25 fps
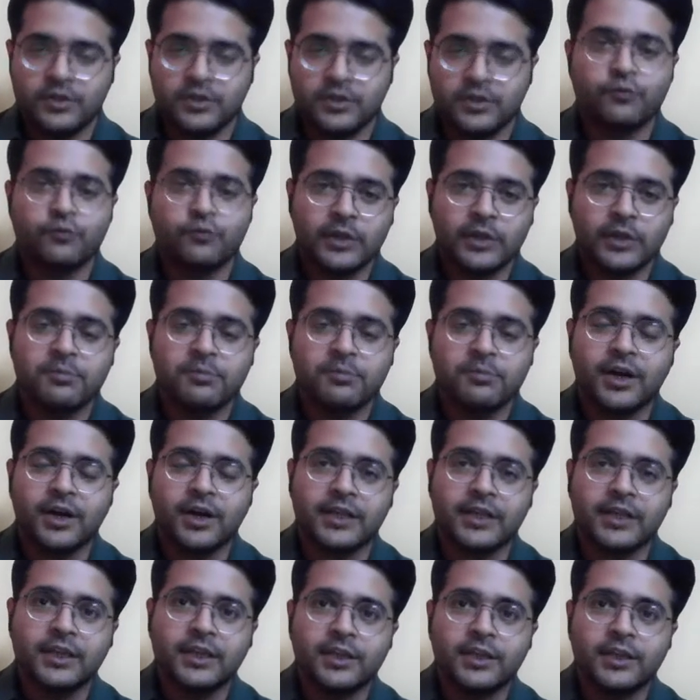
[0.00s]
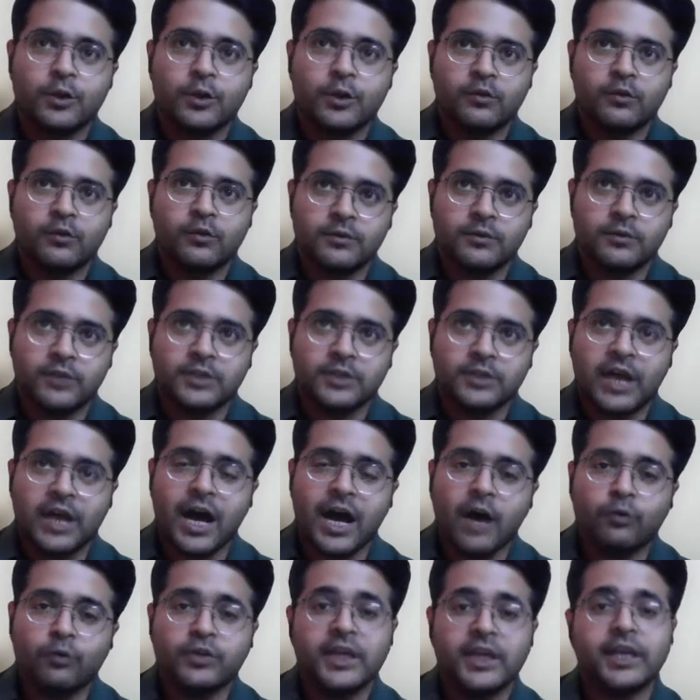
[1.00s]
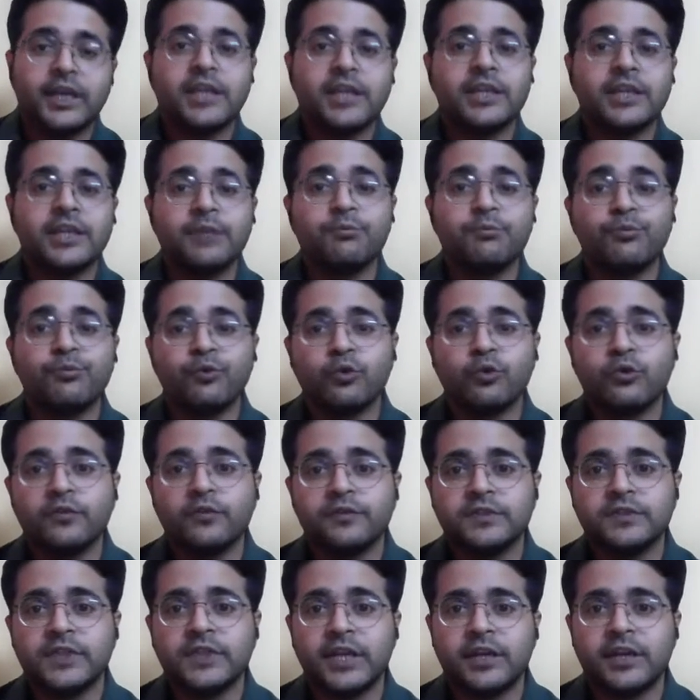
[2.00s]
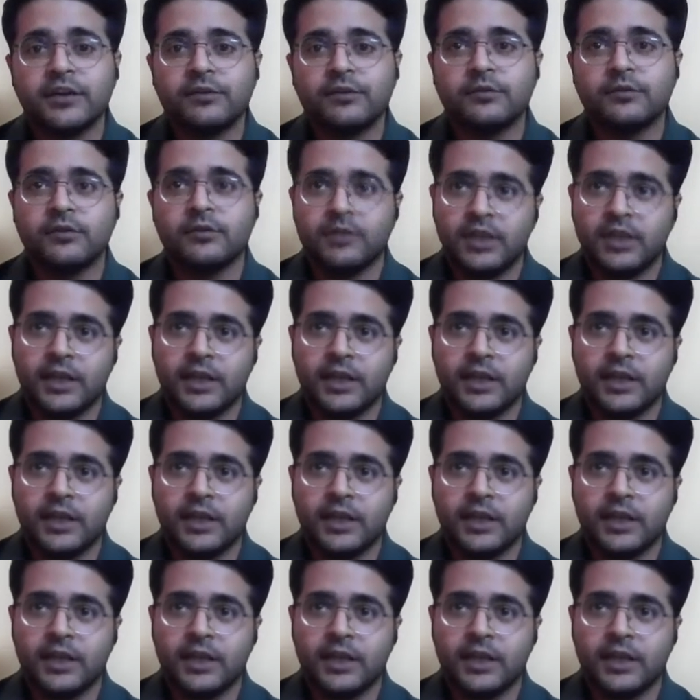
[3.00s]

the ruling party uh, with how they can improve their